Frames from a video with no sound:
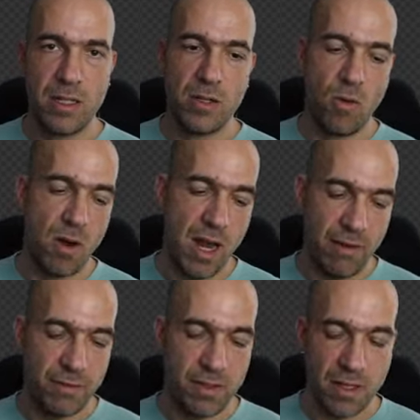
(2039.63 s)
So
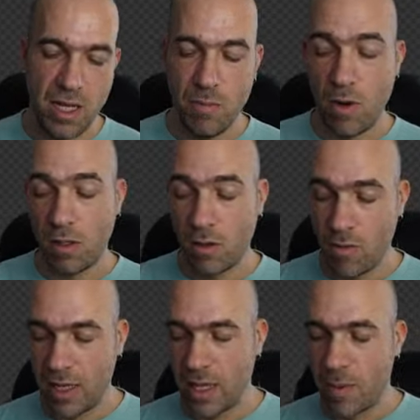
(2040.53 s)
left keyboard,
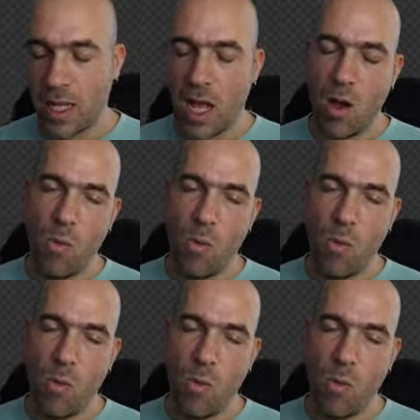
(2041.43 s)
right tablet.